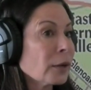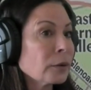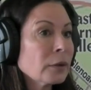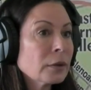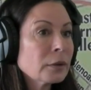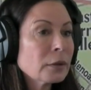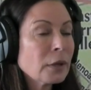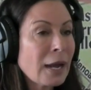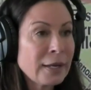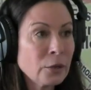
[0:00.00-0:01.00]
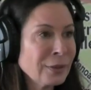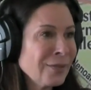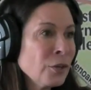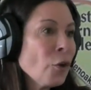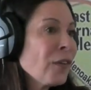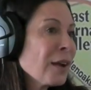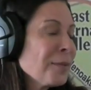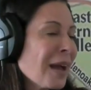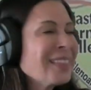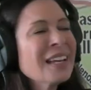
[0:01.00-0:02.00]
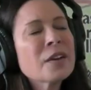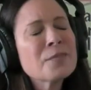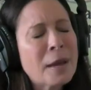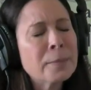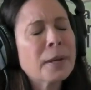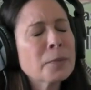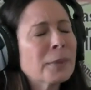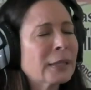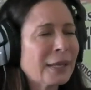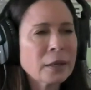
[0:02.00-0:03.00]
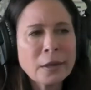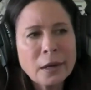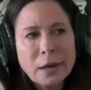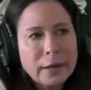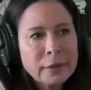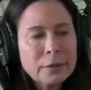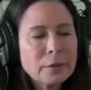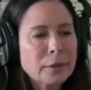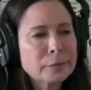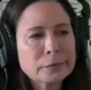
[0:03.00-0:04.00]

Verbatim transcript: though. Yeah, that's crazy too. I don't even know if I think I met Buck, but like I didn't. Yeah.